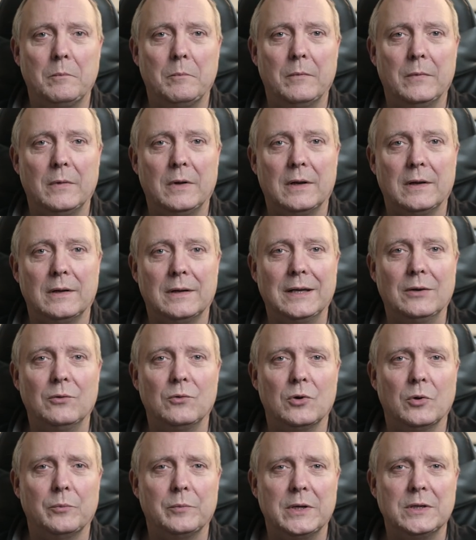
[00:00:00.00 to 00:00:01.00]
little
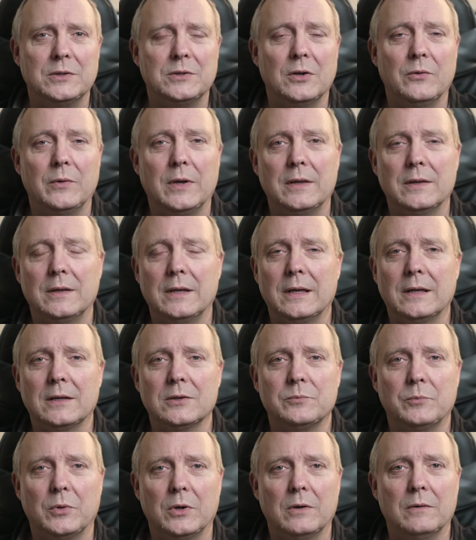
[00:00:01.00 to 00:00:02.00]
companies doing
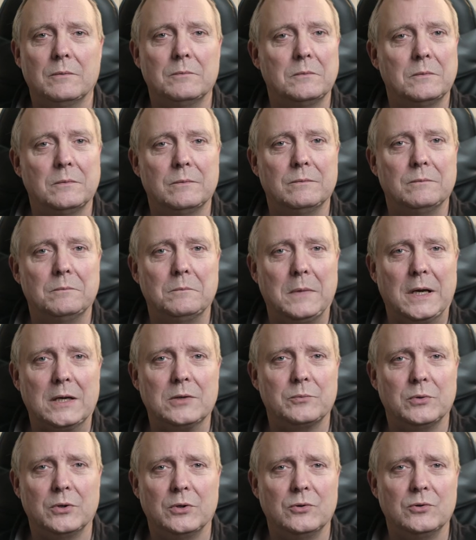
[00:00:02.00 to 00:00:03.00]
things, but
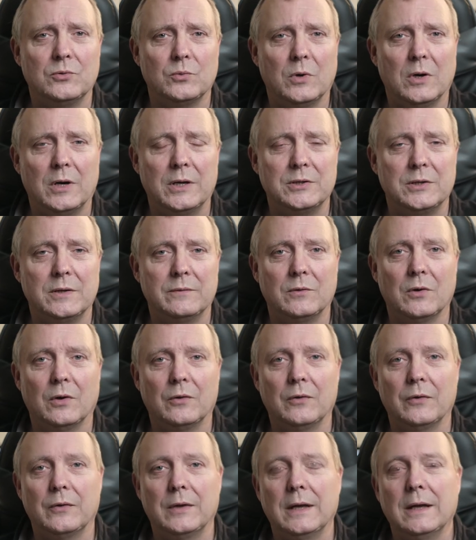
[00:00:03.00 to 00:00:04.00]
mass-produced-wise, you've got
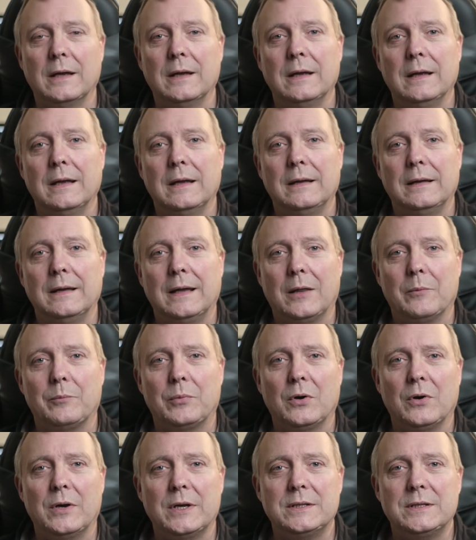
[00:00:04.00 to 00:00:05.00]
nothing. Now, the
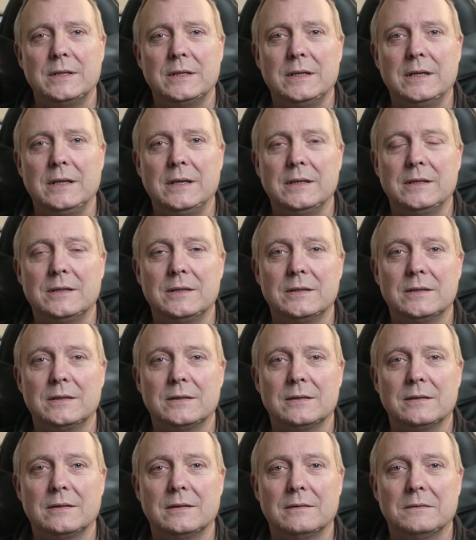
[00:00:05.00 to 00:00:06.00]

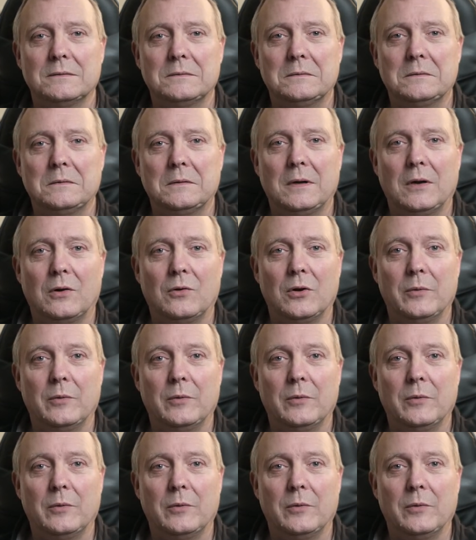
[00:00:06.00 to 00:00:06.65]
prices are going to